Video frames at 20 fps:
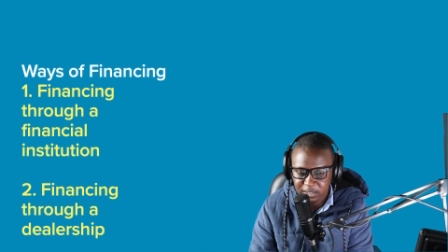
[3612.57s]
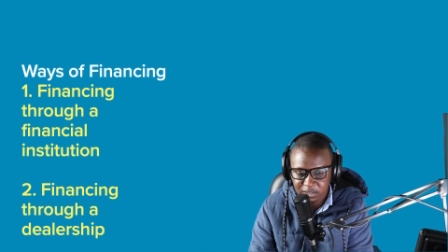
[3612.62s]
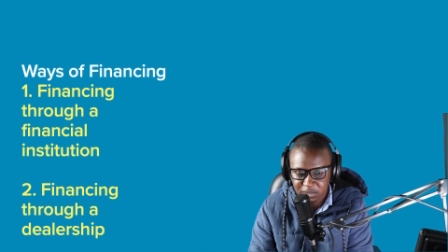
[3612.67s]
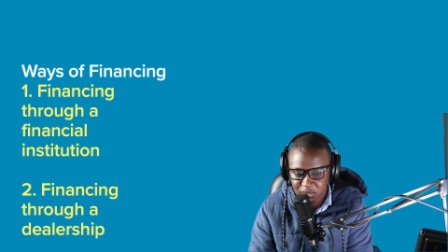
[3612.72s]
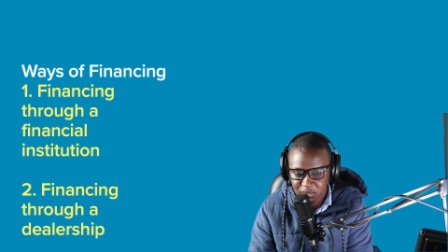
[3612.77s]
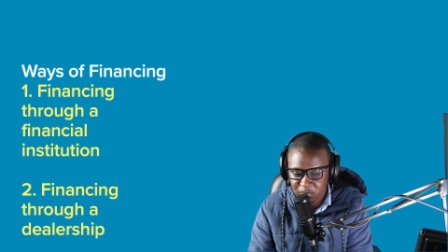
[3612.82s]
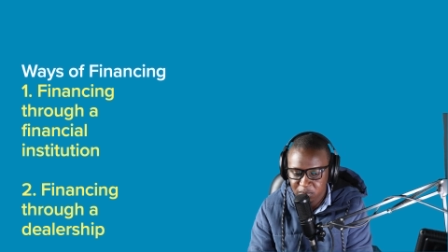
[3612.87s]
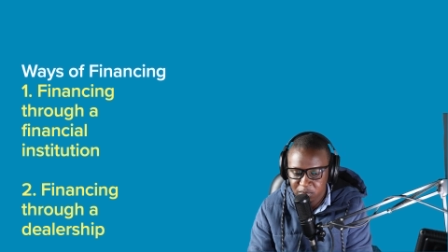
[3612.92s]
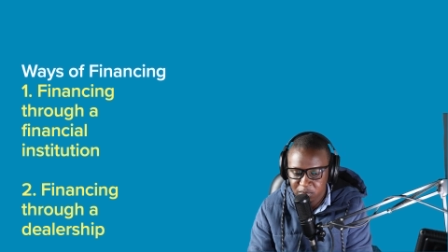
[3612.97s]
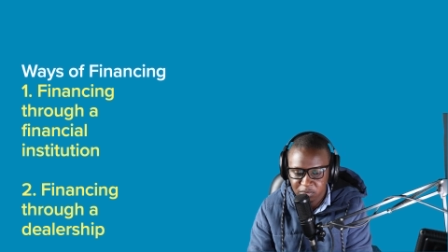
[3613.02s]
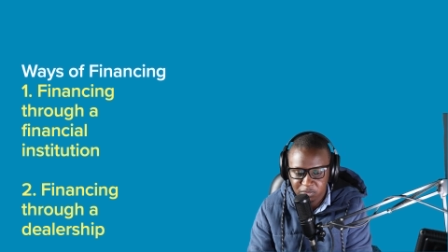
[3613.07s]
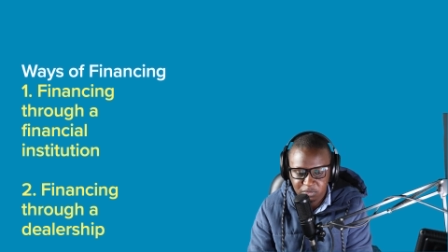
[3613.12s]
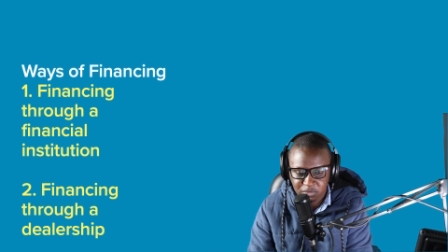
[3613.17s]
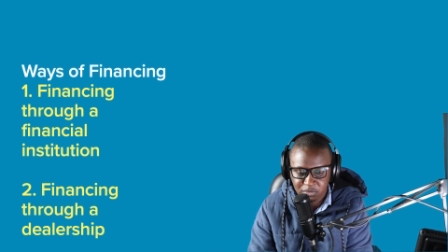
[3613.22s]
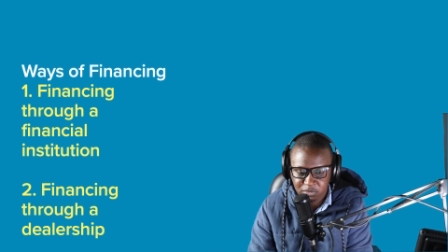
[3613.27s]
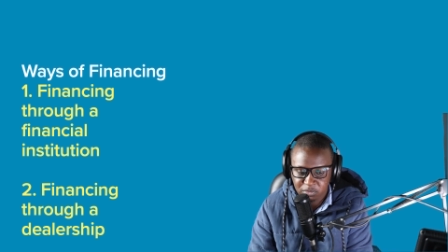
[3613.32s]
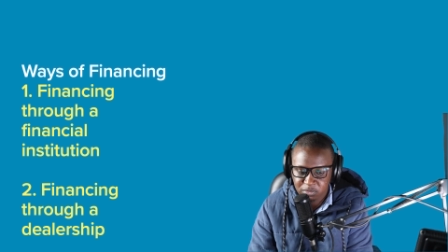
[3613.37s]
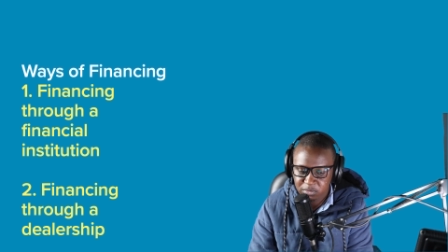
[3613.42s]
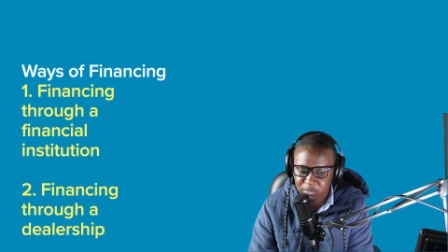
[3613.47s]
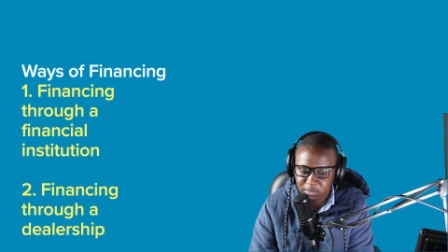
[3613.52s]
or
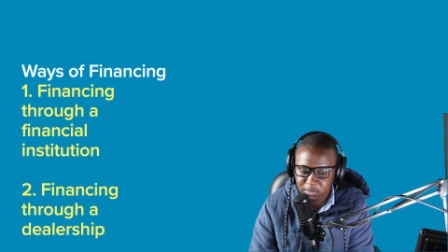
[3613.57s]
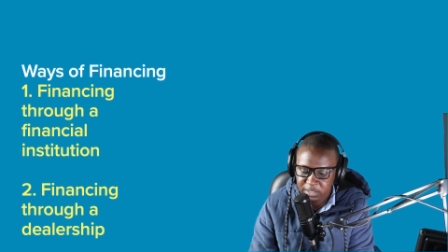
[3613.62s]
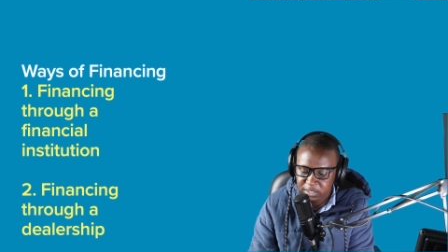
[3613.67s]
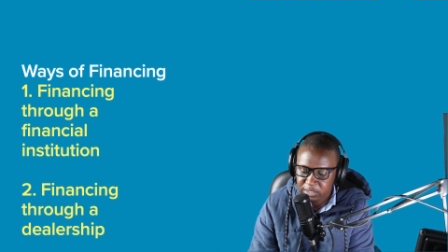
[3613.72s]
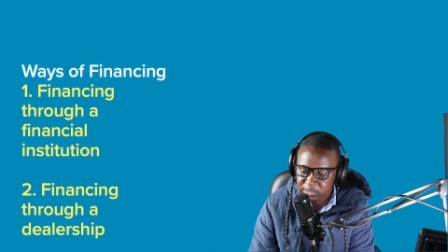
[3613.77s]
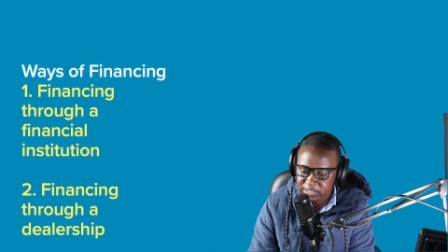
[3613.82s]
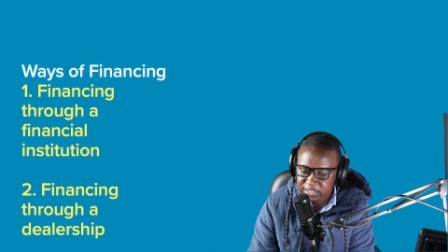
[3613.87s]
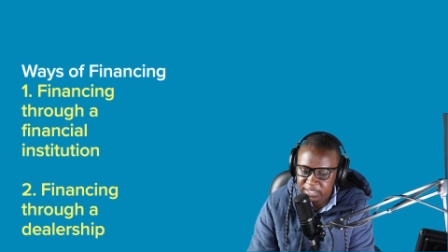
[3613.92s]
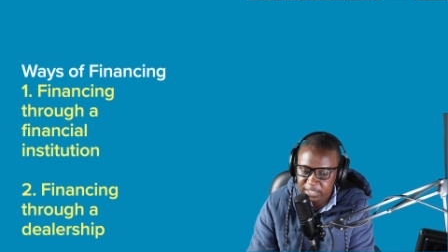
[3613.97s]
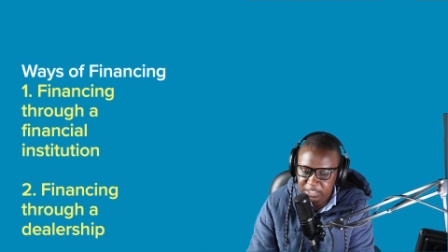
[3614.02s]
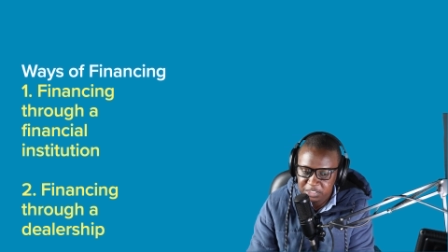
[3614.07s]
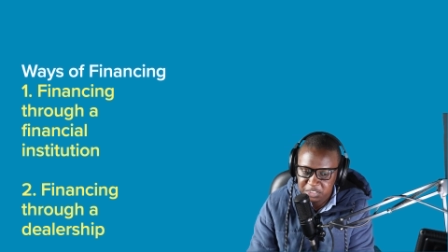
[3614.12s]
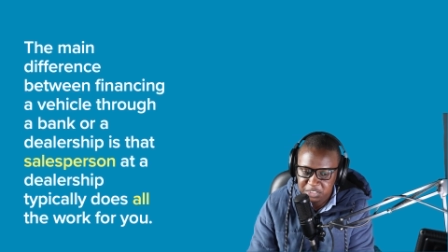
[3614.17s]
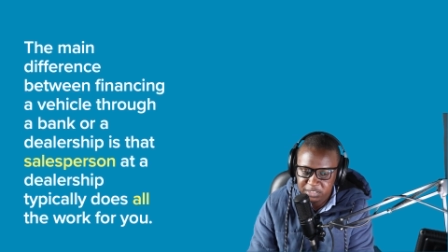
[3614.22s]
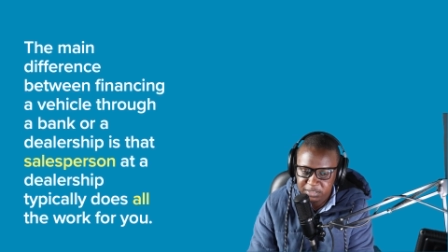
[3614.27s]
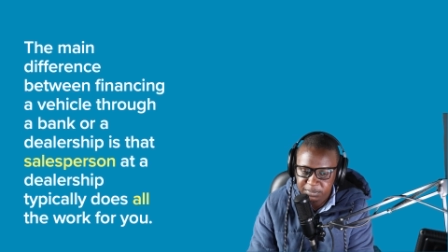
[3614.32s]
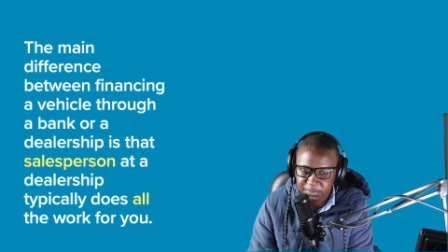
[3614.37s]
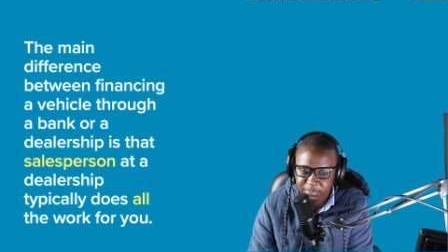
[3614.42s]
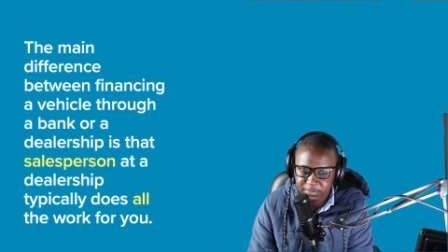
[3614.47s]
through a dealership.